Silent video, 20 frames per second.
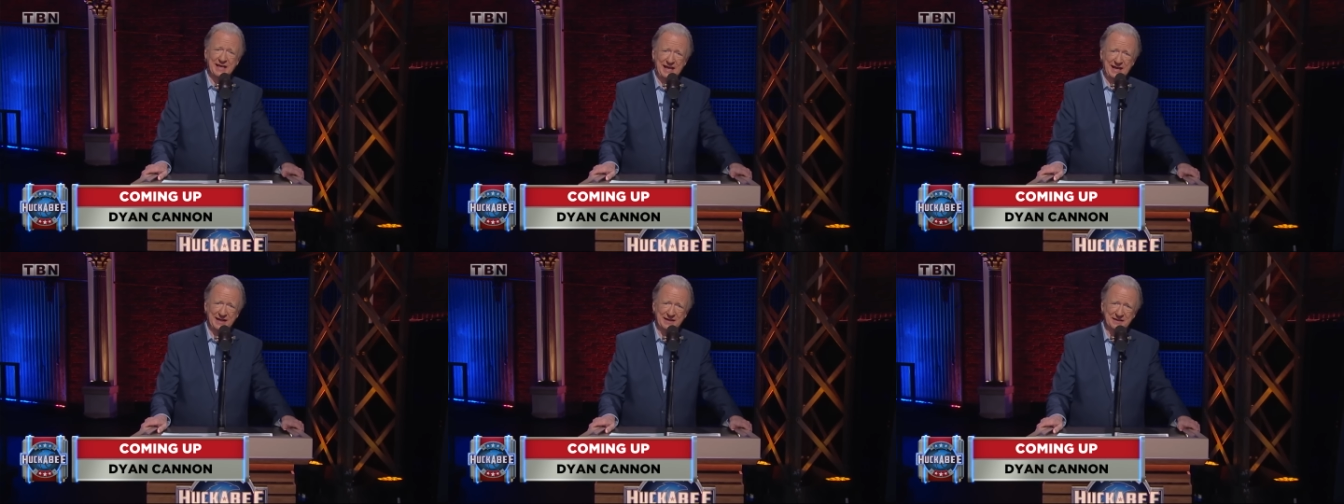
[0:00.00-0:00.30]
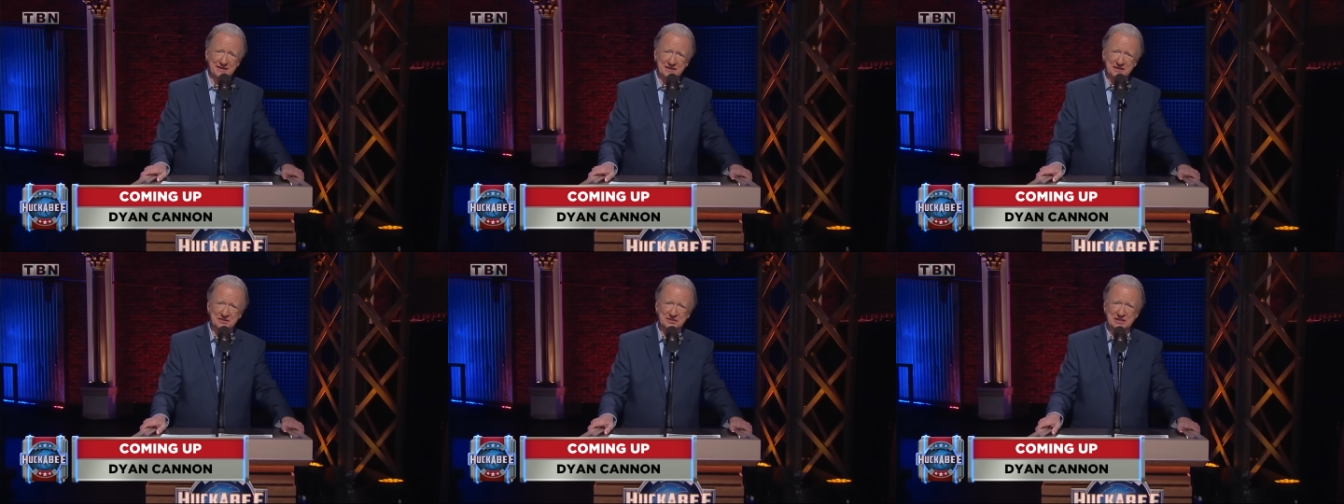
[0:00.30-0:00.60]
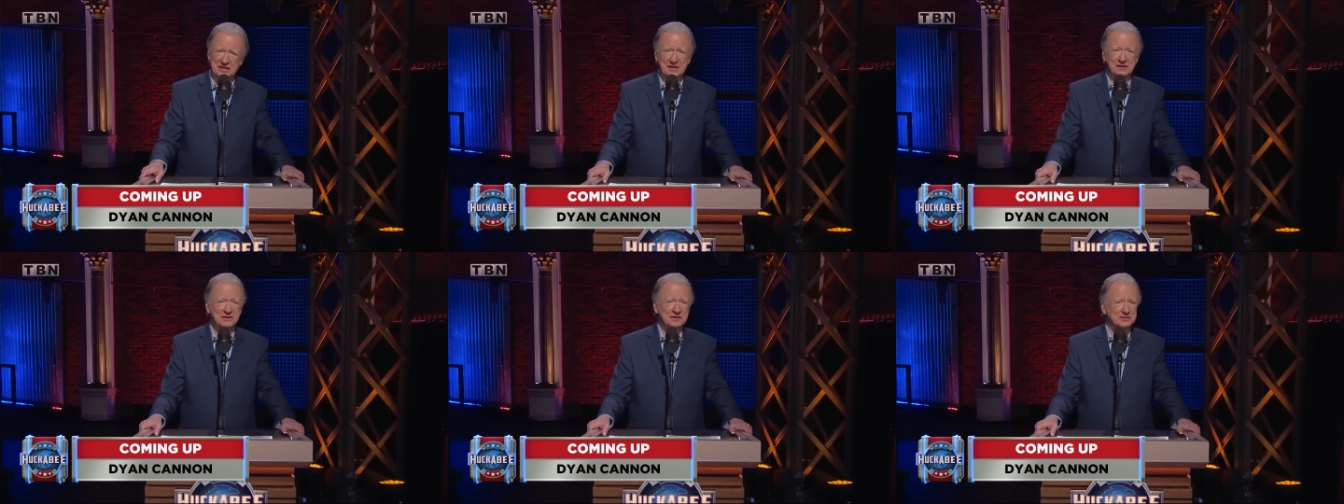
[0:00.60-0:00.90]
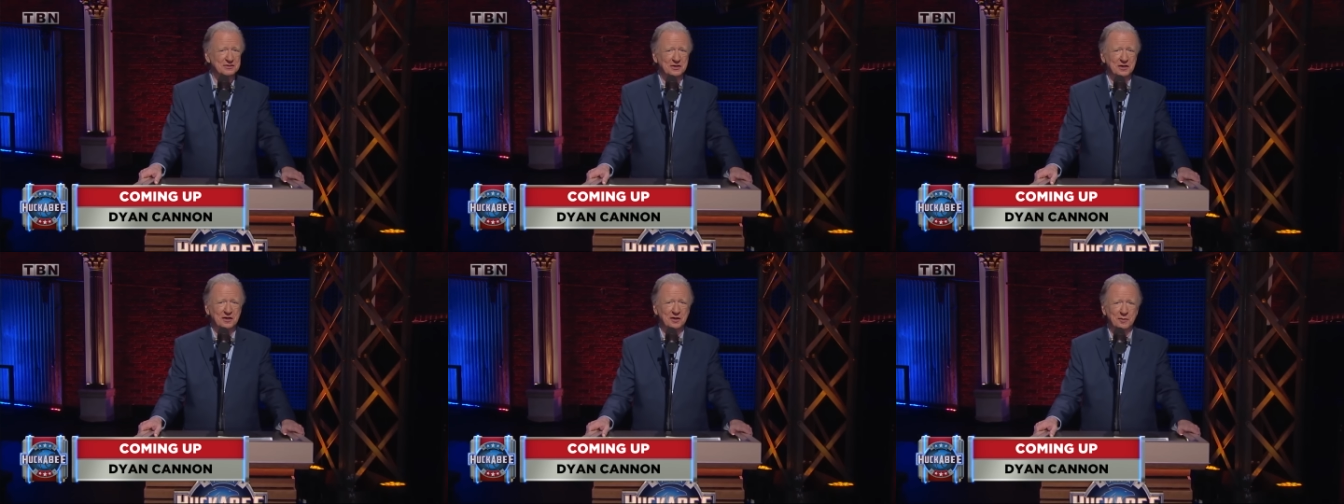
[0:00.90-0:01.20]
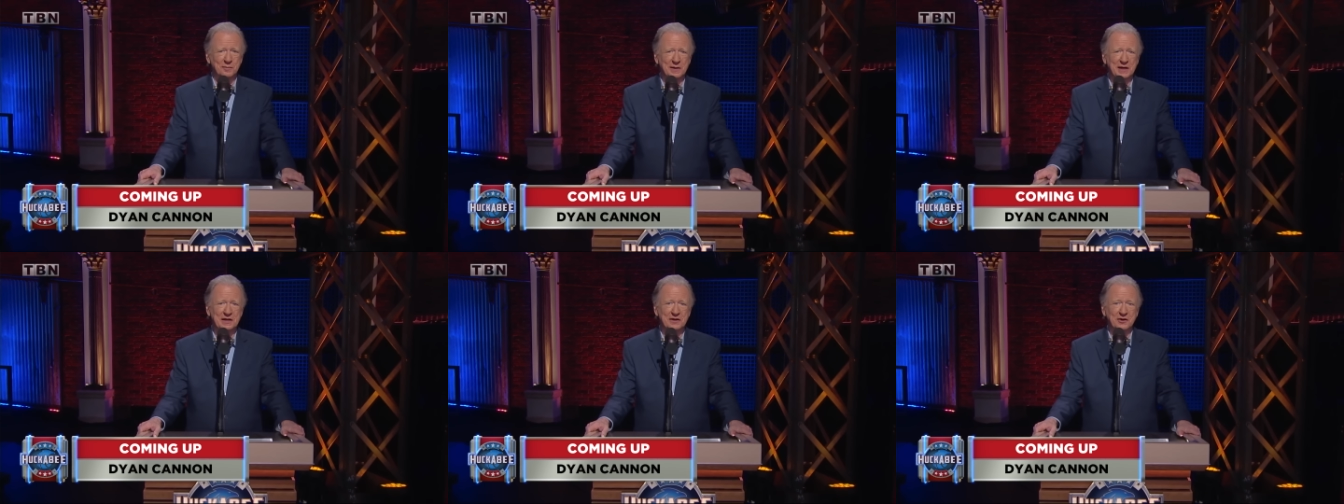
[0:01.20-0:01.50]
Cannon is here to talk
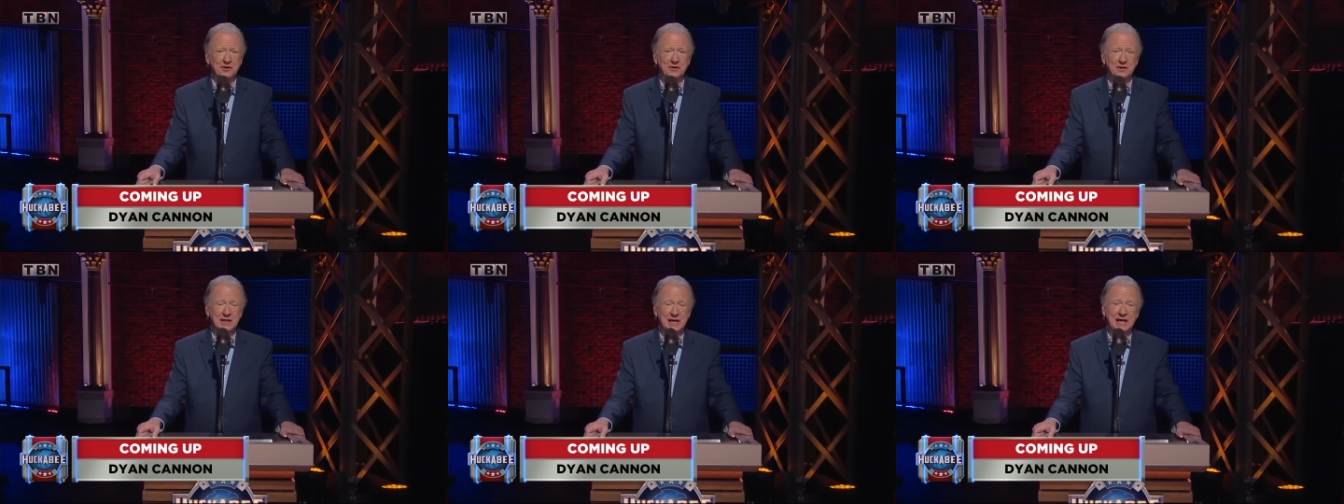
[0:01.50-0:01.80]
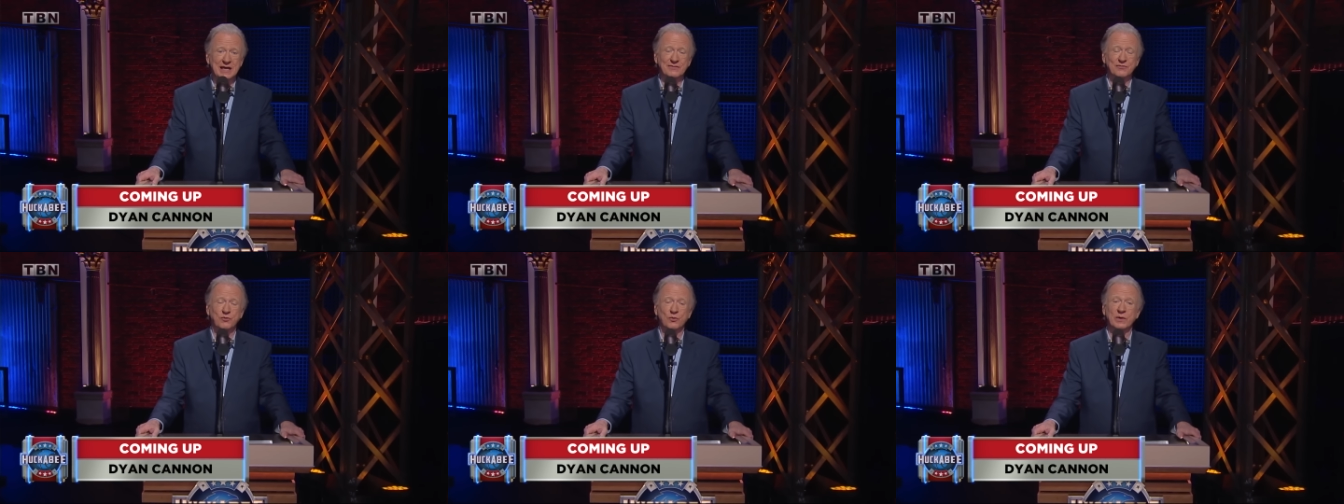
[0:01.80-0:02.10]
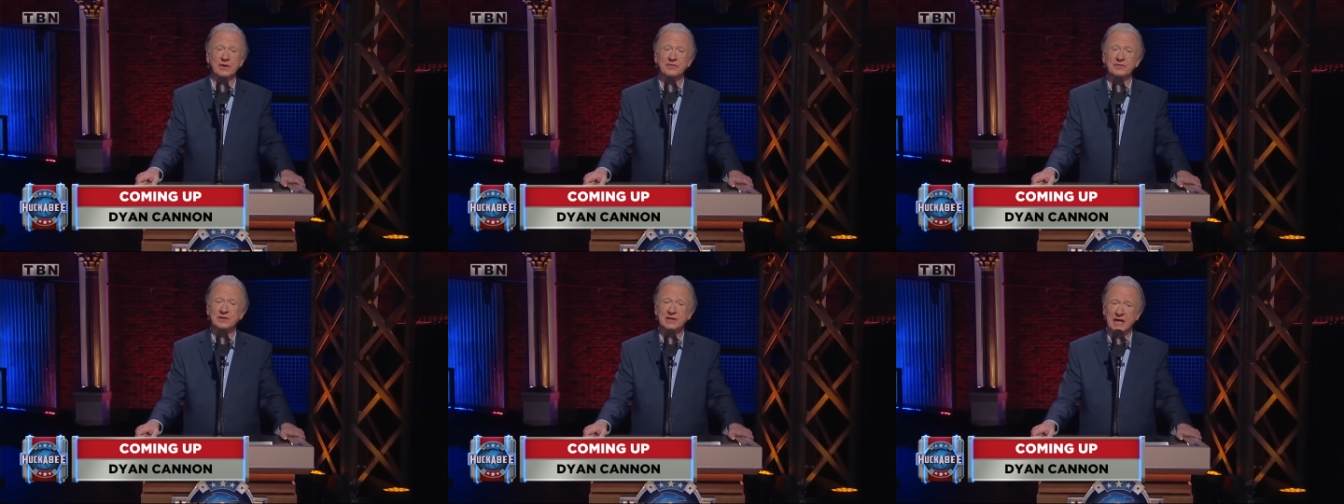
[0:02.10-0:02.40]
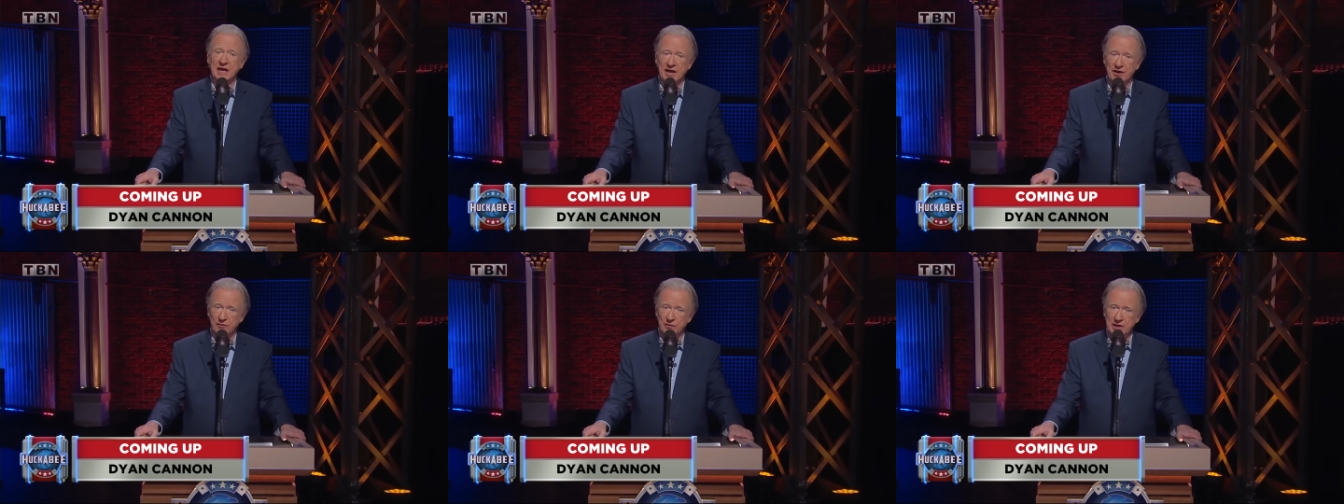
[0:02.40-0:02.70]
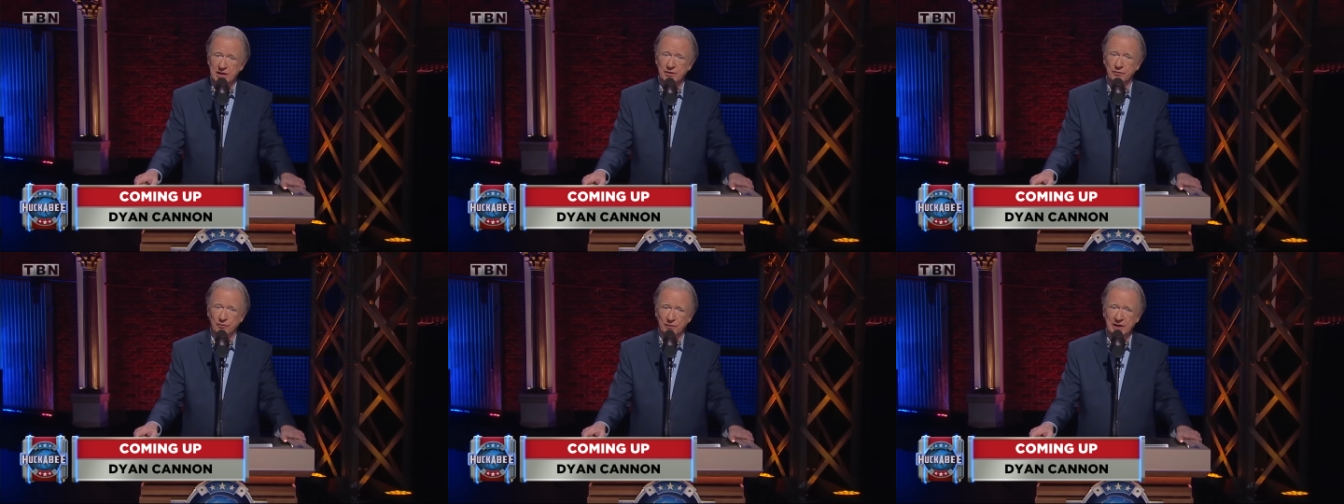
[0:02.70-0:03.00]
about her life with
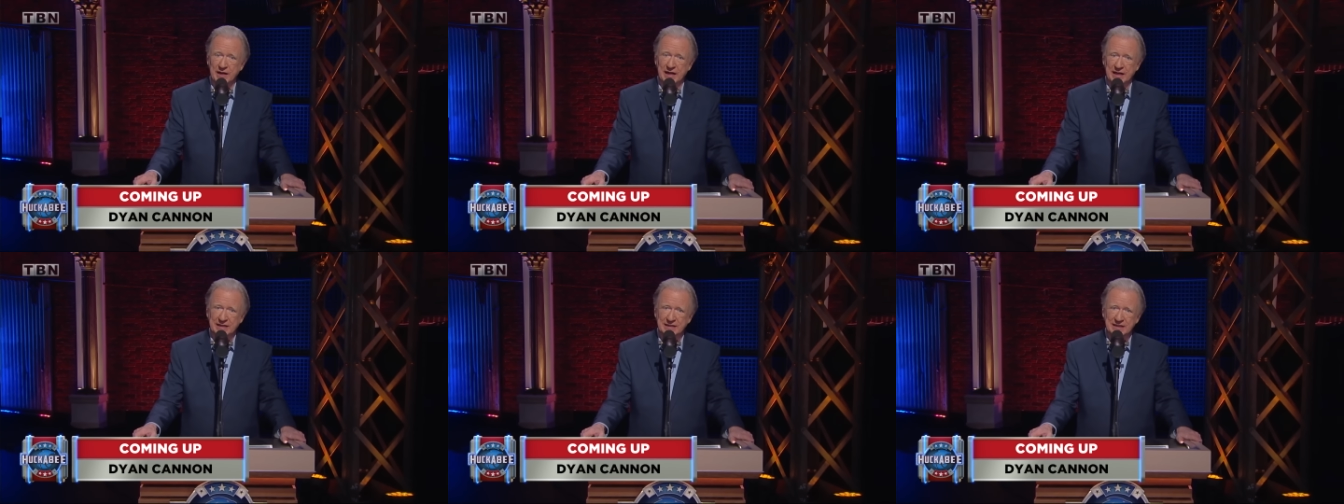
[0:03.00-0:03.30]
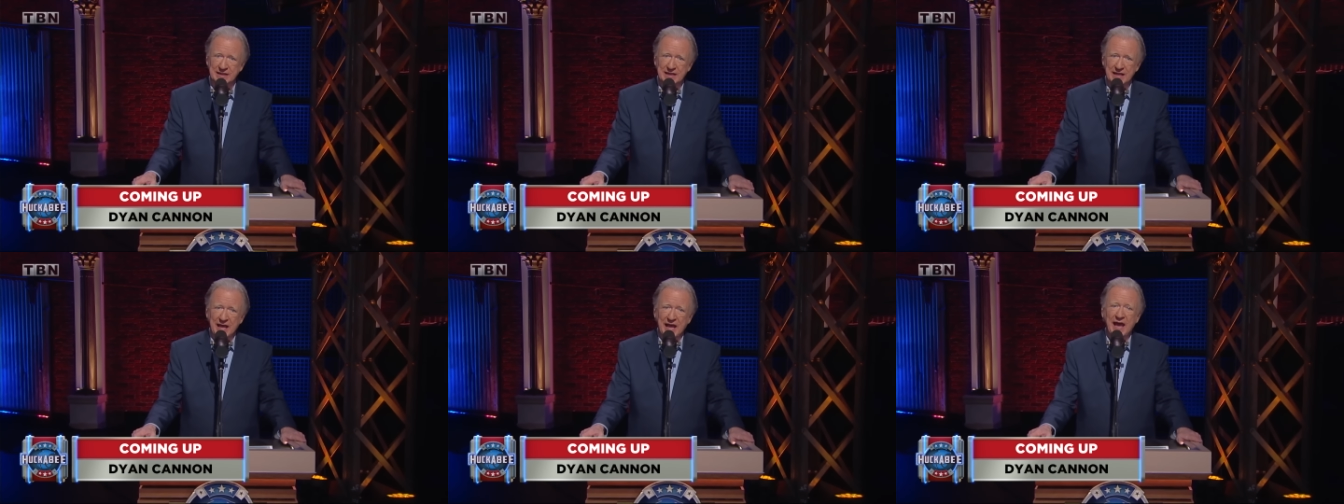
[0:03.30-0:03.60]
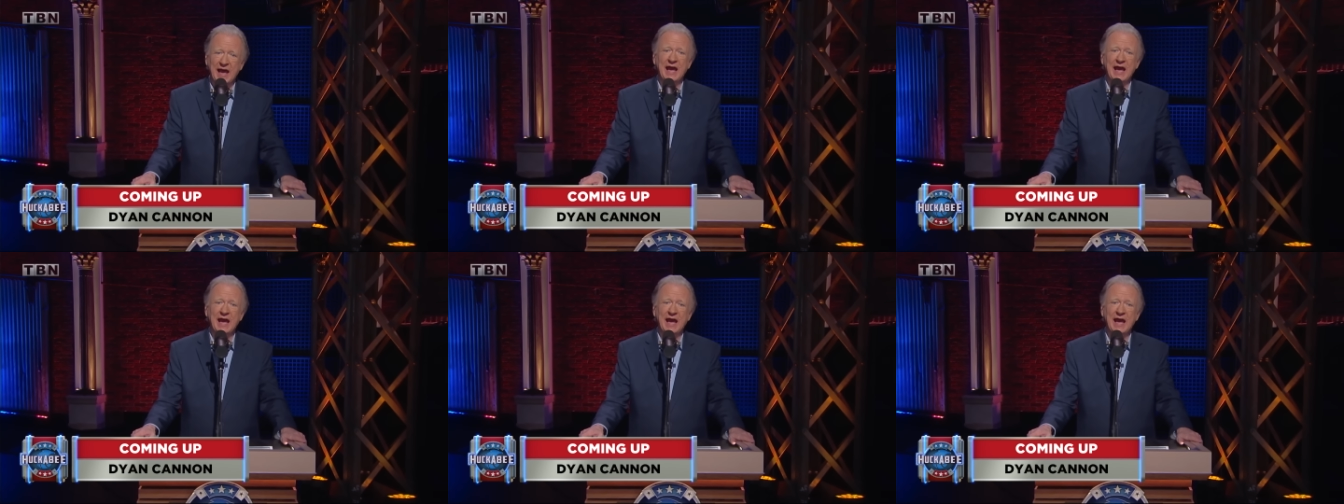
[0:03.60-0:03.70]
Cary Grant